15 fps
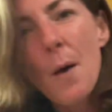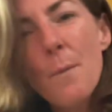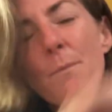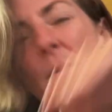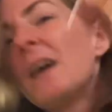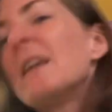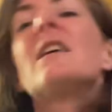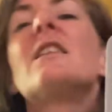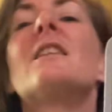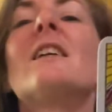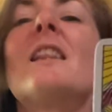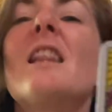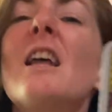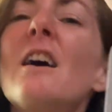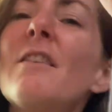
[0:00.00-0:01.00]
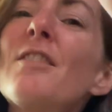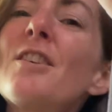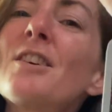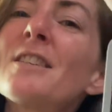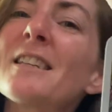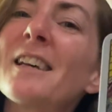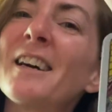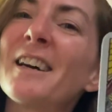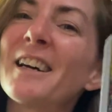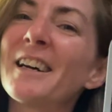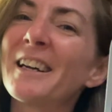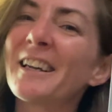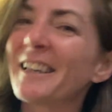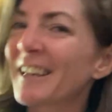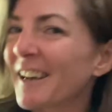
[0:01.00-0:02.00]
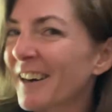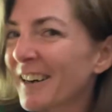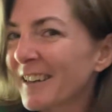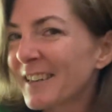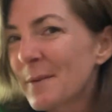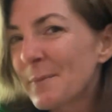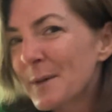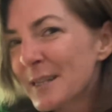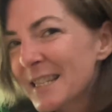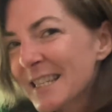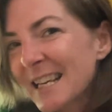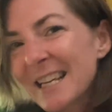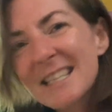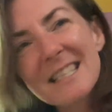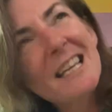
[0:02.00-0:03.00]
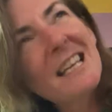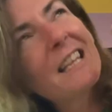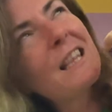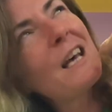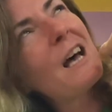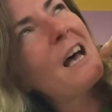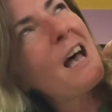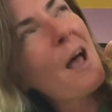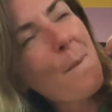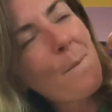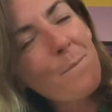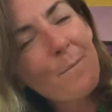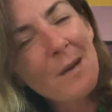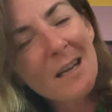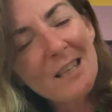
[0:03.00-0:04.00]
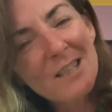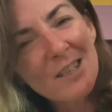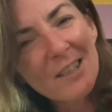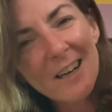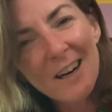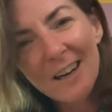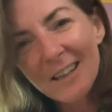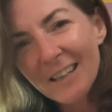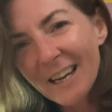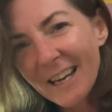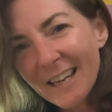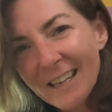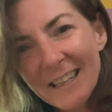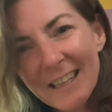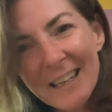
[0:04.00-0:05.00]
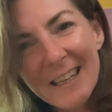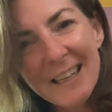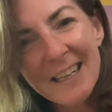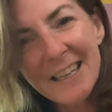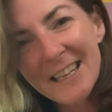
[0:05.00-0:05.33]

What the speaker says: But the Lovers card, card number six in the Major Arcana.